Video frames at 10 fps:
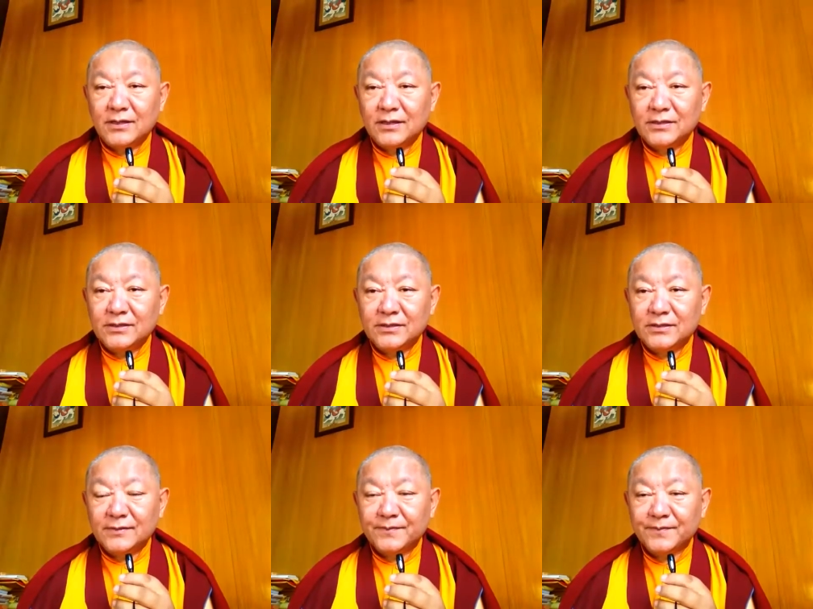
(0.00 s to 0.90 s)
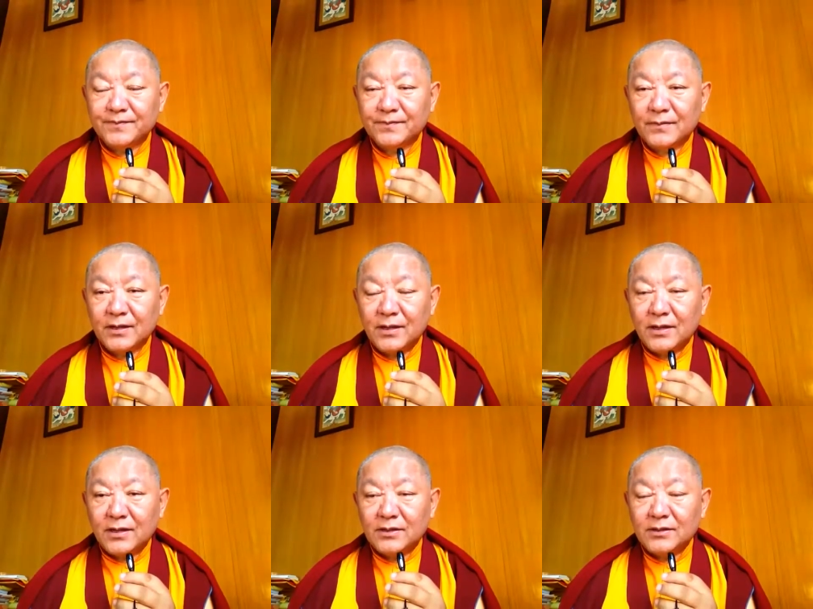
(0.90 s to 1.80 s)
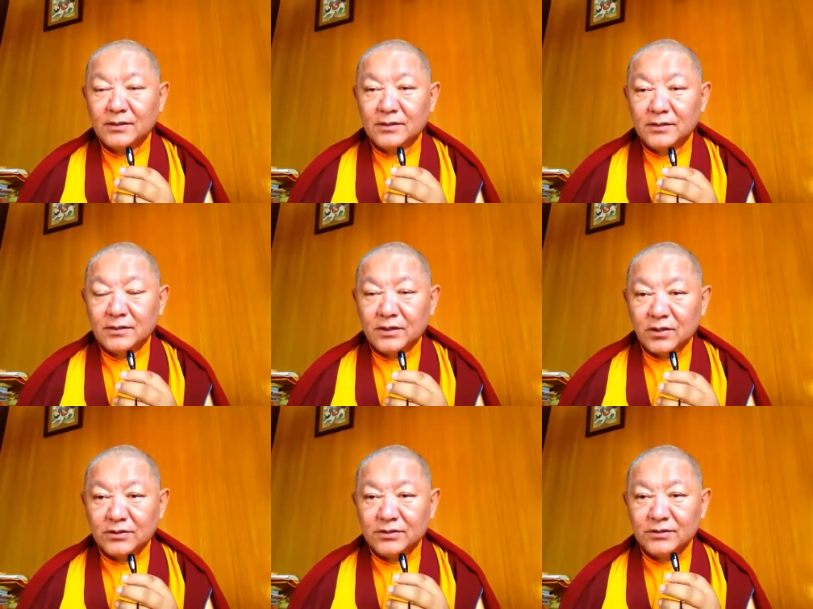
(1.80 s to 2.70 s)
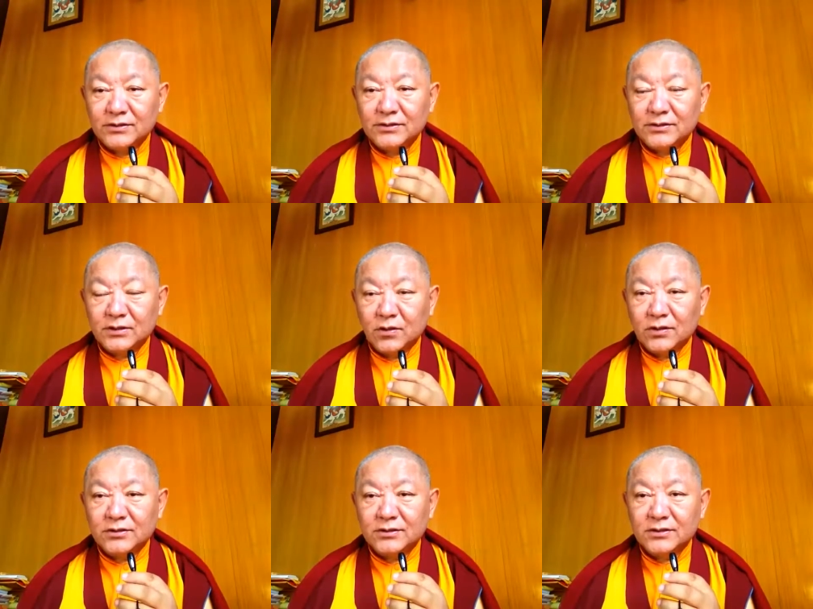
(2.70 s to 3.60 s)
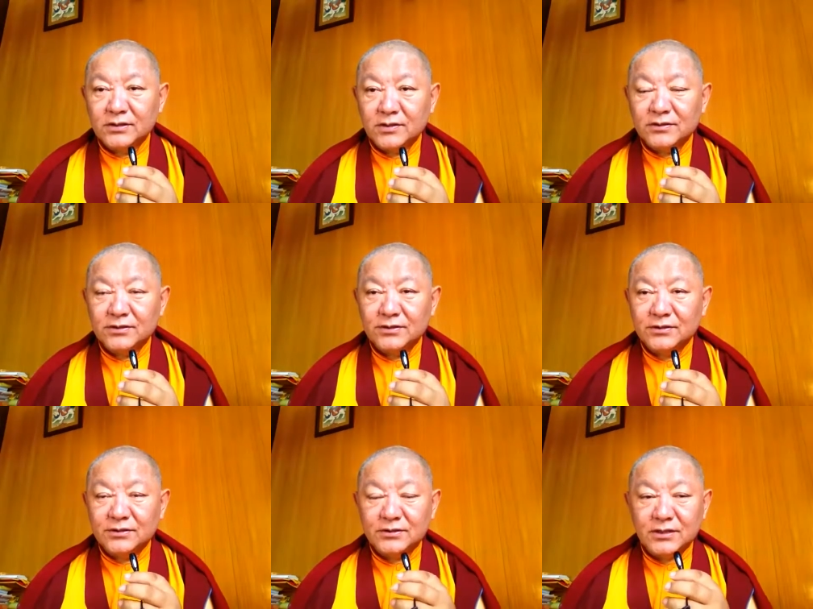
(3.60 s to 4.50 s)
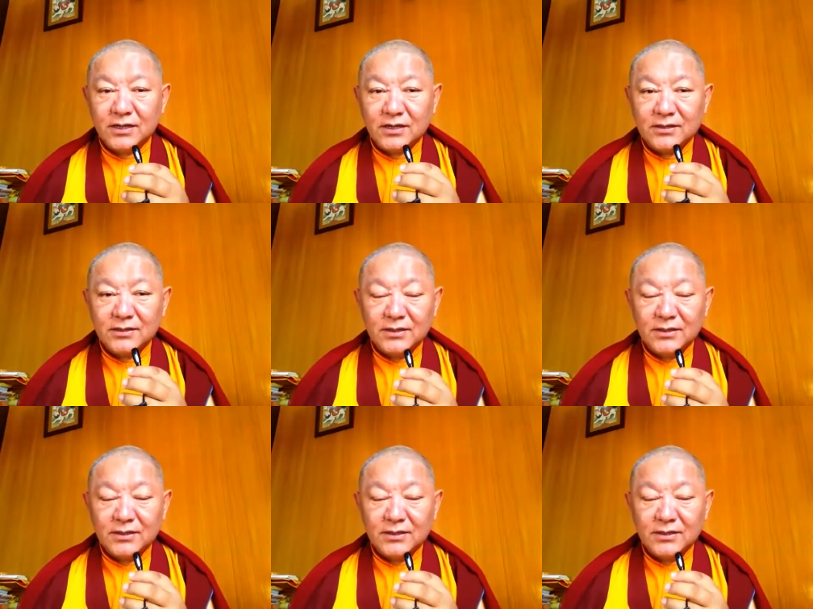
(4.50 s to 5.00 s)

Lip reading: They just, the conditions, the causes and conditions are